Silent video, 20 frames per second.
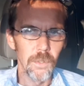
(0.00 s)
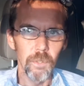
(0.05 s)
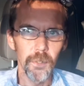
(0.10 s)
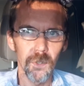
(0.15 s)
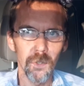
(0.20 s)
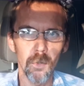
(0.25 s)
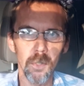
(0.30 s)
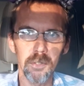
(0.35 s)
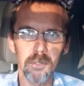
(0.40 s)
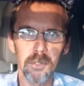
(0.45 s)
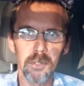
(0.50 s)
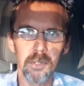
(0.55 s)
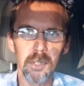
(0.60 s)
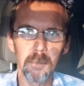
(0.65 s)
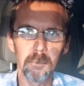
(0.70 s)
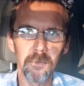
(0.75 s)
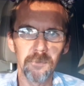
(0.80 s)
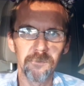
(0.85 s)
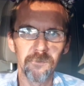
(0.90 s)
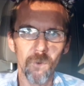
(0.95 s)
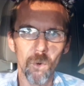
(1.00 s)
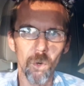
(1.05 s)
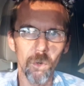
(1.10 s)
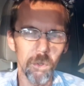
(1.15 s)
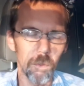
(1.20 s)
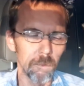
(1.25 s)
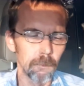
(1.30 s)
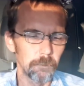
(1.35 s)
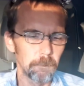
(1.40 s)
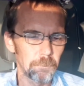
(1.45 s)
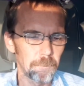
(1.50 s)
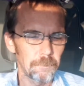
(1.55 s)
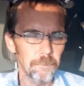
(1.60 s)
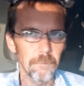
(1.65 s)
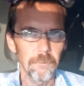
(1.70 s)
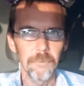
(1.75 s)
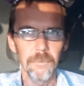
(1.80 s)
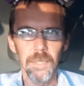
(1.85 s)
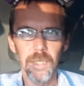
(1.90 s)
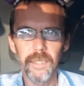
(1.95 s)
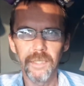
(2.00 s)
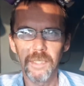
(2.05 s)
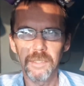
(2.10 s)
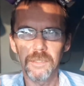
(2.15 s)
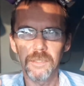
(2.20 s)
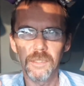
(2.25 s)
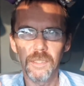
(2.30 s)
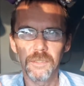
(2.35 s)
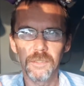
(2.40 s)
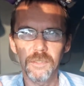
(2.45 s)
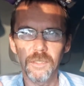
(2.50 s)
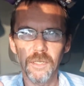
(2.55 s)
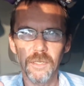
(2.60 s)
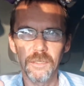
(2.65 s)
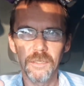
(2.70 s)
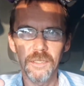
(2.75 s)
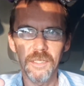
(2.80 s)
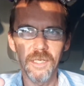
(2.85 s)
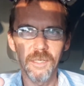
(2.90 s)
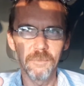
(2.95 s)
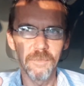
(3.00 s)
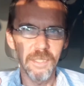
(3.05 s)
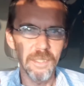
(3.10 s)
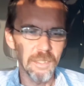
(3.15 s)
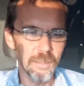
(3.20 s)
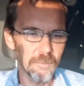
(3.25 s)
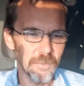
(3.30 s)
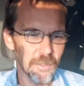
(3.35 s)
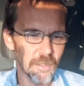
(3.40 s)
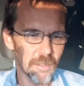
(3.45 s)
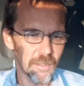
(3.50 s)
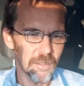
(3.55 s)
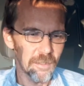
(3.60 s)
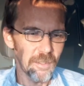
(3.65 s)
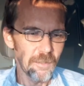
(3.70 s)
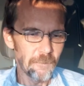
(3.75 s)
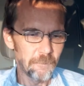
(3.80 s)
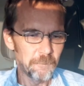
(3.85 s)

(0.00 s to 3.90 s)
Question number 4. Man, that sun's starting to come in. I'm sorry.